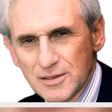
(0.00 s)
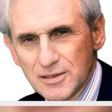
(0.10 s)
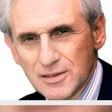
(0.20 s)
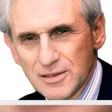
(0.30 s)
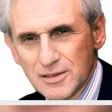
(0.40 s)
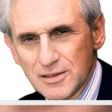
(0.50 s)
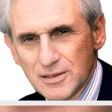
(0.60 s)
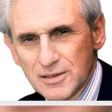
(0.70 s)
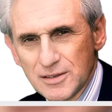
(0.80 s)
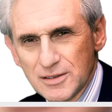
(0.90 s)

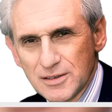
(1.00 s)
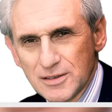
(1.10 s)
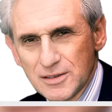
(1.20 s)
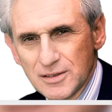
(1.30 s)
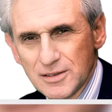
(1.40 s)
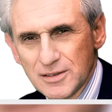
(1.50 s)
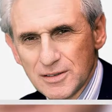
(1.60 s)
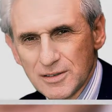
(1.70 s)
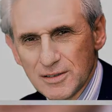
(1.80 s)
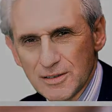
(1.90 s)

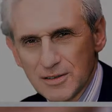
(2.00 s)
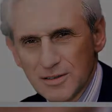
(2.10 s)
Nobody speaks.